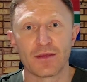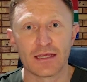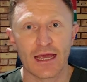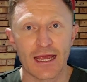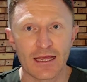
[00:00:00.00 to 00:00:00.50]

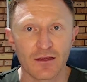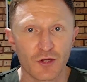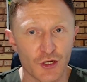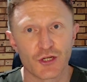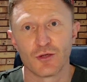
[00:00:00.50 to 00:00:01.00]
be a
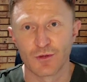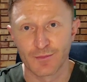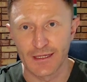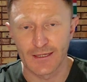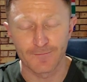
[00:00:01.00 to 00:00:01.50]
good human
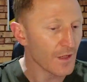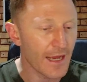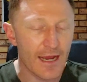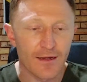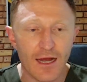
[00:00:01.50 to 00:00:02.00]
being.
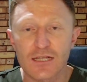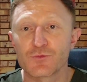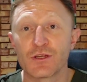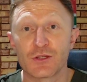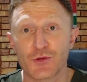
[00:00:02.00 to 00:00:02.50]
And guys,
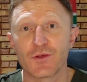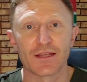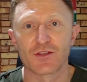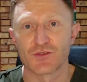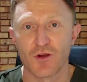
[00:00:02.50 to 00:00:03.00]
we do
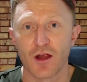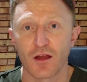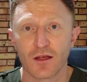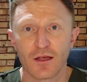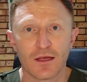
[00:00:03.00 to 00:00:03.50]
get this wrong.
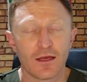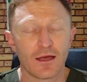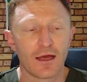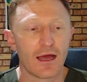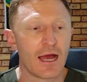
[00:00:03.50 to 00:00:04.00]

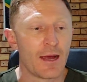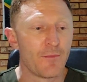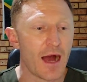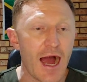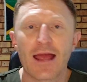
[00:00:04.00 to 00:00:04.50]

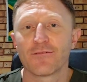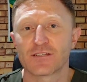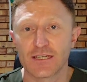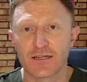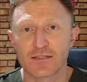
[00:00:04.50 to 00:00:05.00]
I have
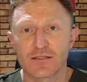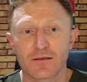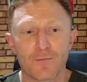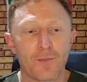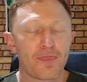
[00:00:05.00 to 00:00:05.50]
seen it.
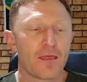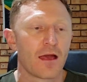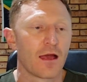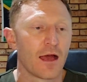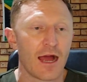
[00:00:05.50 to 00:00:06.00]

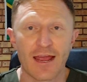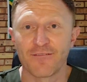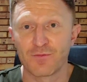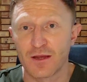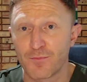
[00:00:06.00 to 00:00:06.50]
I
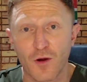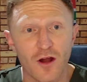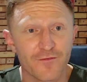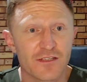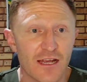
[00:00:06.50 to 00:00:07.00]
have been a
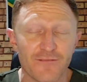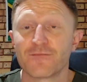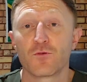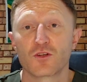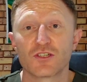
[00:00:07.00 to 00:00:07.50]
part of it,
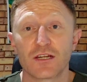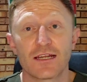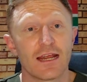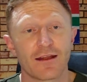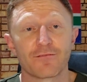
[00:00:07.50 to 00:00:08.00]

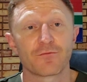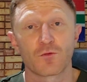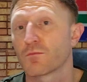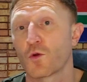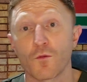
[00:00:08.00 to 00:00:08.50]
unfortunately, and I've
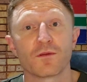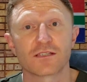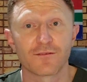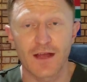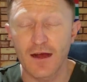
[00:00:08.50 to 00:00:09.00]
caught
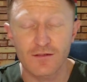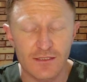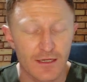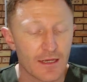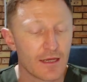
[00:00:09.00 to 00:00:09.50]
myself out